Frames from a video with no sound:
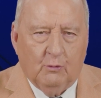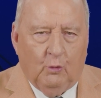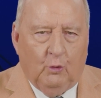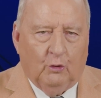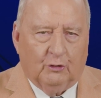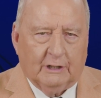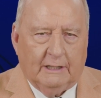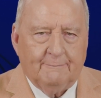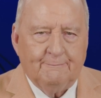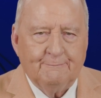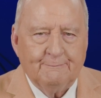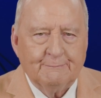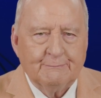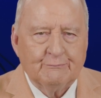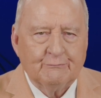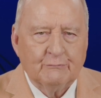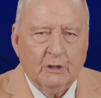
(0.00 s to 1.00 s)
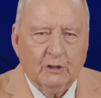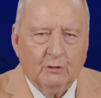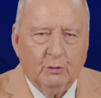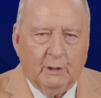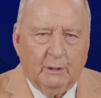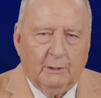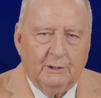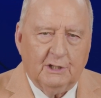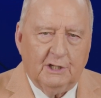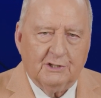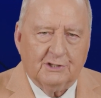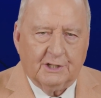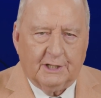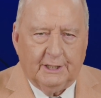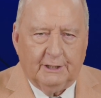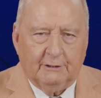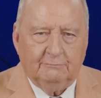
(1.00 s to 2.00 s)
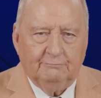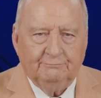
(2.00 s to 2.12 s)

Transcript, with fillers: water 21 years ago.